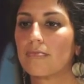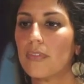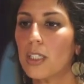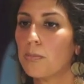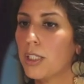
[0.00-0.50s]

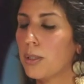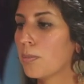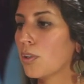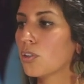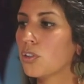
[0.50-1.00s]

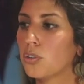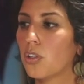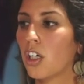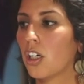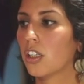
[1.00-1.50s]
people who
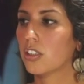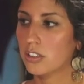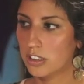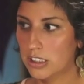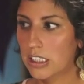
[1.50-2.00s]
are
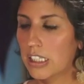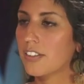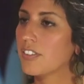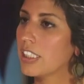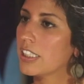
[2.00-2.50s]

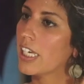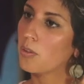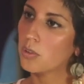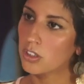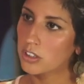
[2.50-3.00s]
living in that
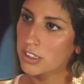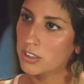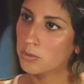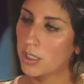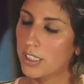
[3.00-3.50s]
world as
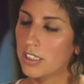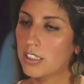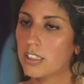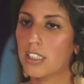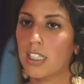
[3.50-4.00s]
well,
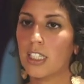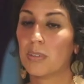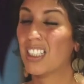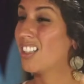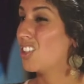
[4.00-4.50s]
and
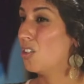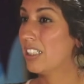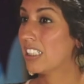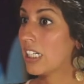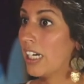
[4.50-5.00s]
not
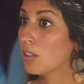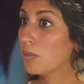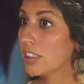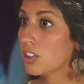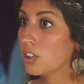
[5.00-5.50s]
knowing kind of
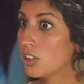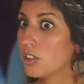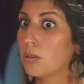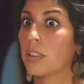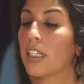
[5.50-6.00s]
what to
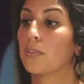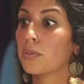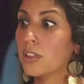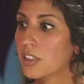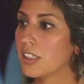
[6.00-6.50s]
do, but I
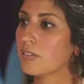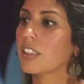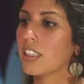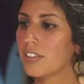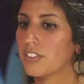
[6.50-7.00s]
really would
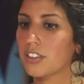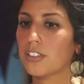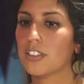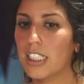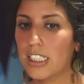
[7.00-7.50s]
love to
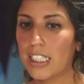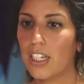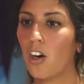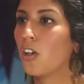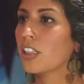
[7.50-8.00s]
create a
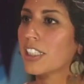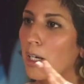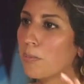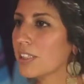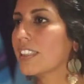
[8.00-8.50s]

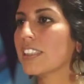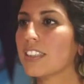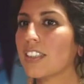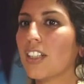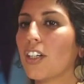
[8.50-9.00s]
all-encompassed
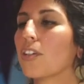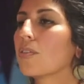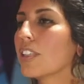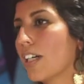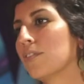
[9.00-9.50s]

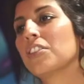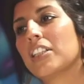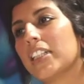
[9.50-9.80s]
recovery,